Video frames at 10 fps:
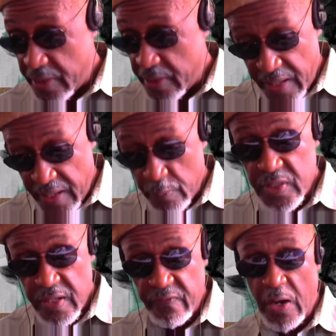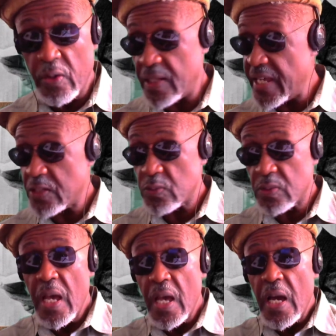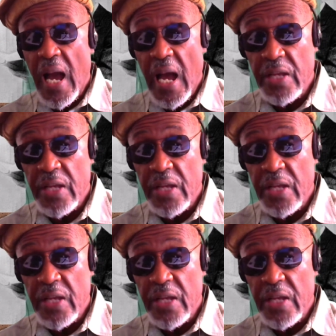And we said okay. Last one, hajj.